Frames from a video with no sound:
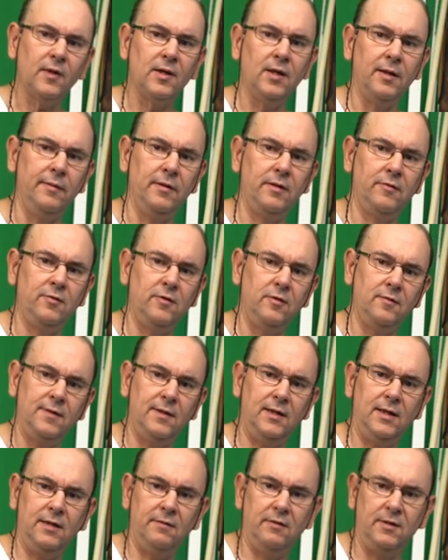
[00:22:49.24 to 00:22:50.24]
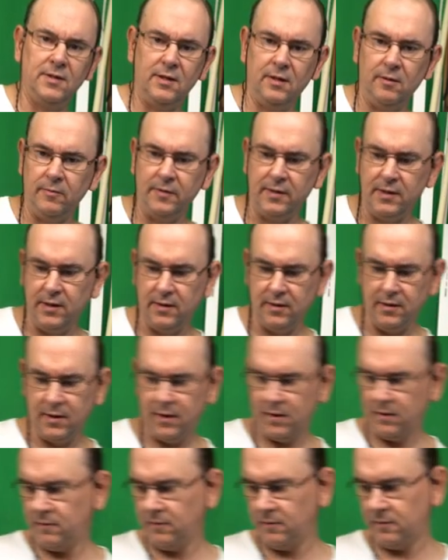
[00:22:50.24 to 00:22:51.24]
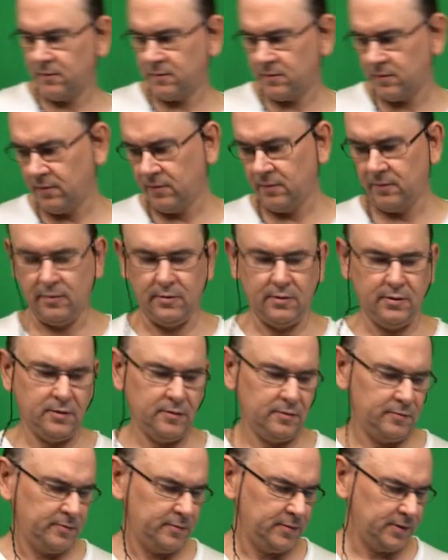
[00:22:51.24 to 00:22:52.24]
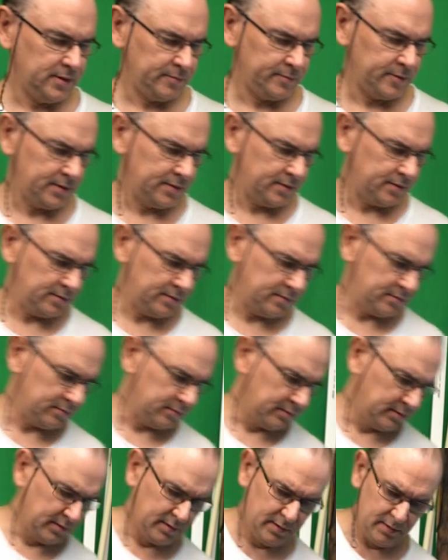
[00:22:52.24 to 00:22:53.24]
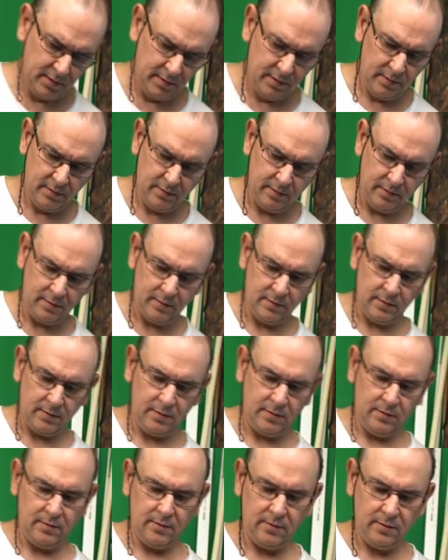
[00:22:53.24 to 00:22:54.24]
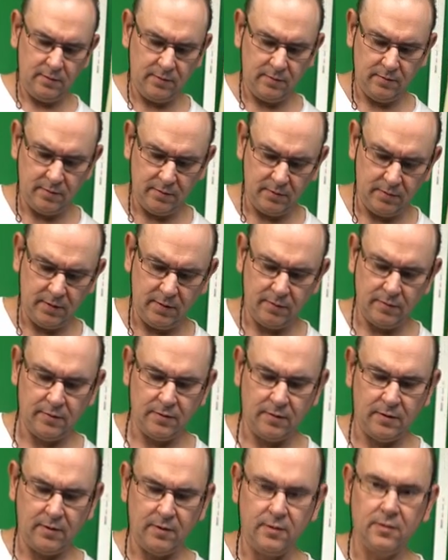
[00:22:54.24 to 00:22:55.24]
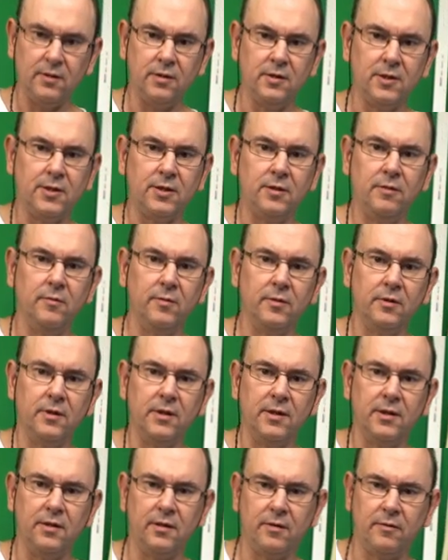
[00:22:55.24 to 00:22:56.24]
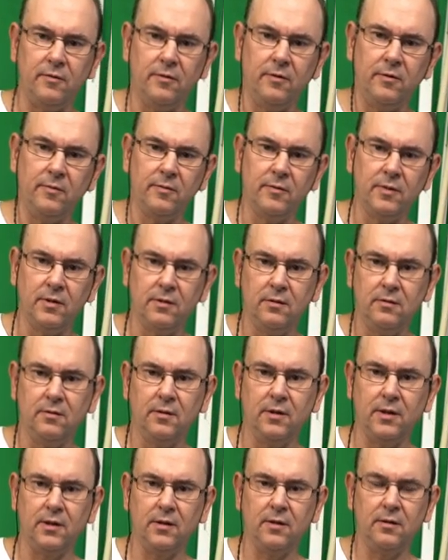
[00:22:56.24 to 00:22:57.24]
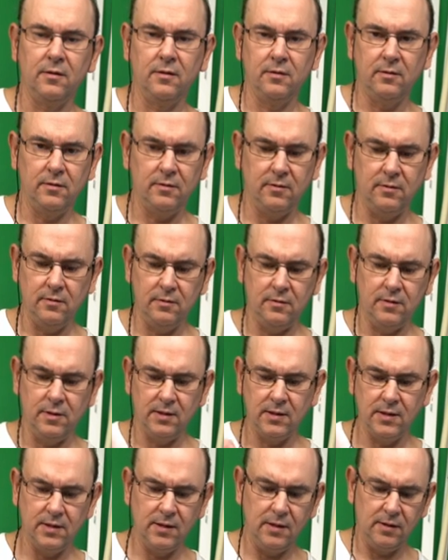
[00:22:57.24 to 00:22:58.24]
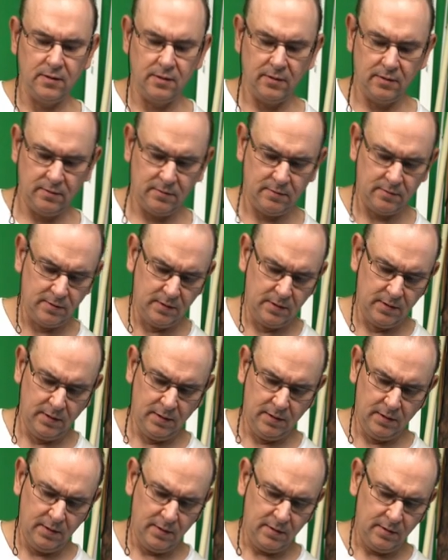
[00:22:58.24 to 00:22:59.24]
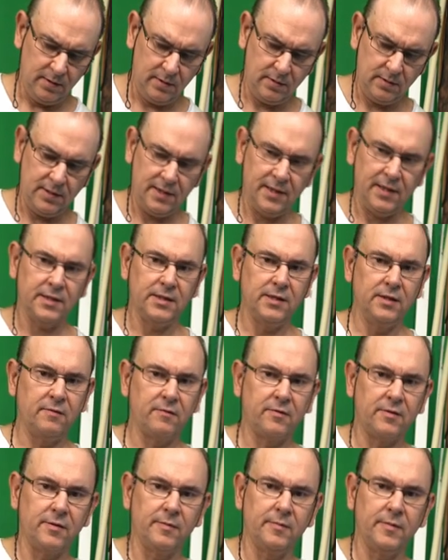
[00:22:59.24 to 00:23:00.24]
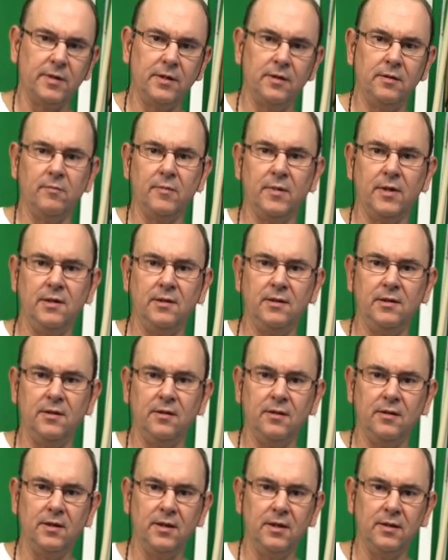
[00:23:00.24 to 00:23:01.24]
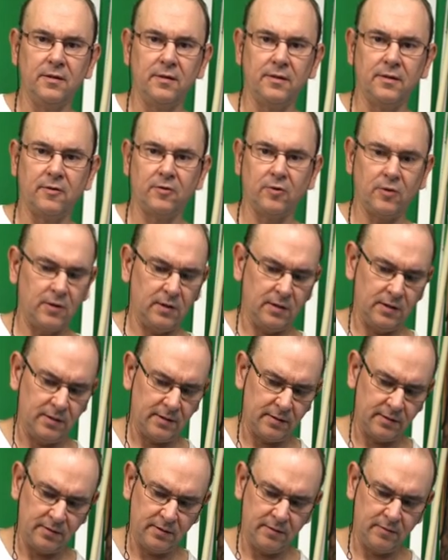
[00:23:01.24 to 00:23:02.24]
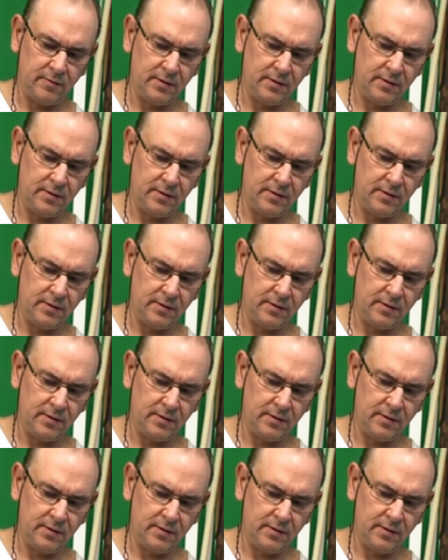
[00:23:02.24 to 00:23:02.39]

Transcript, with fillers: I mean, if you've ever dealt with Ethernet or, or not, but I mean, the, the, you, if you're going to distribute it in a room, like, you need to take an exit from the main Ethernet trunk line, then you